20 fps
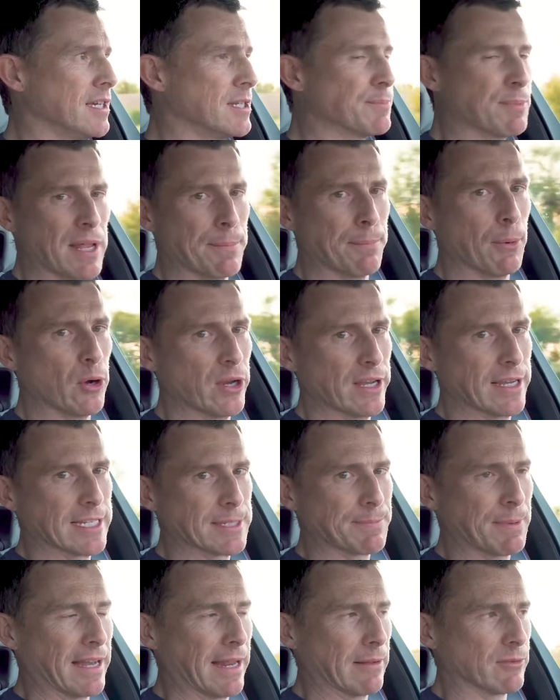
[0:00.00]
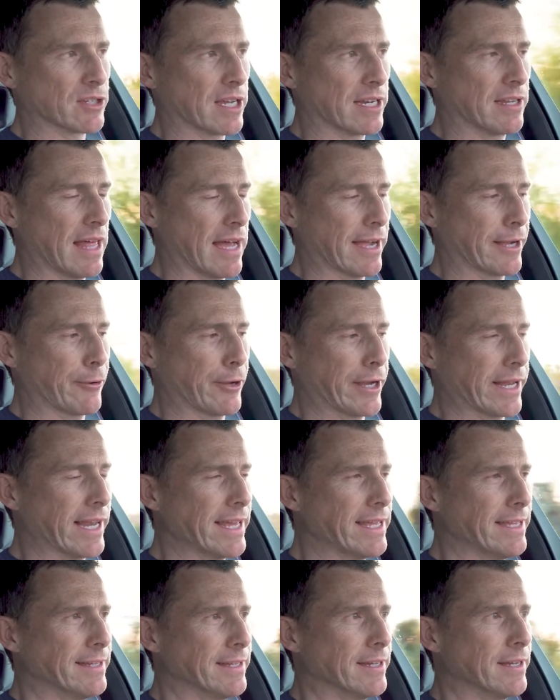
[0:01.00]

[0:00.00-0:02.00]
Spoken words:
it's pretty pointless being able to go that quickly,